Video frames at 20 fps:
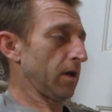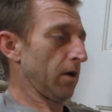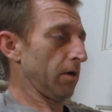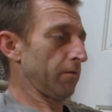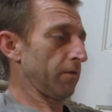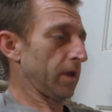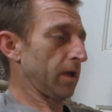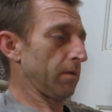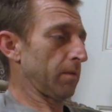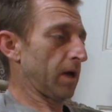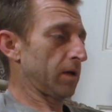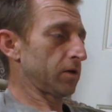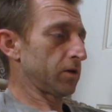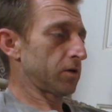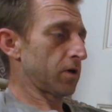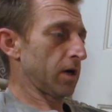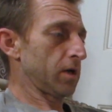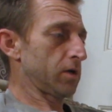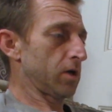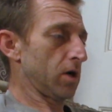of the
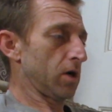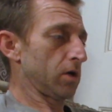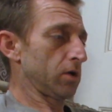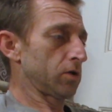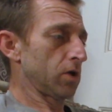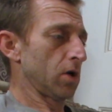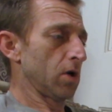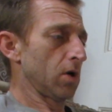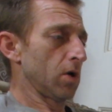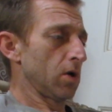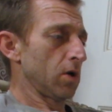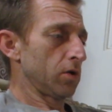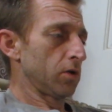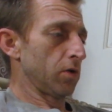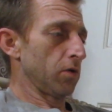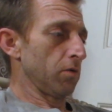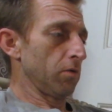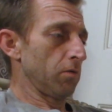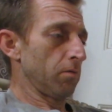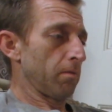magistrate judge
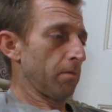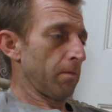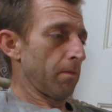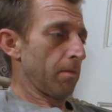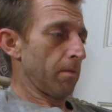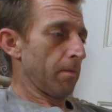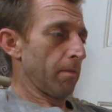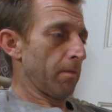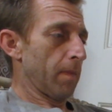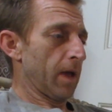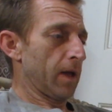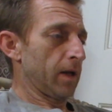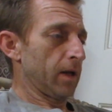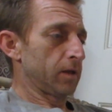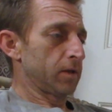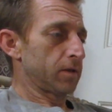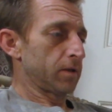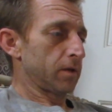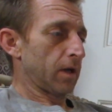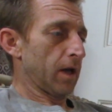to
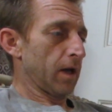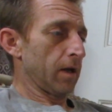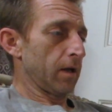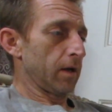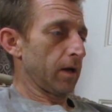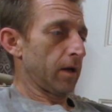manage and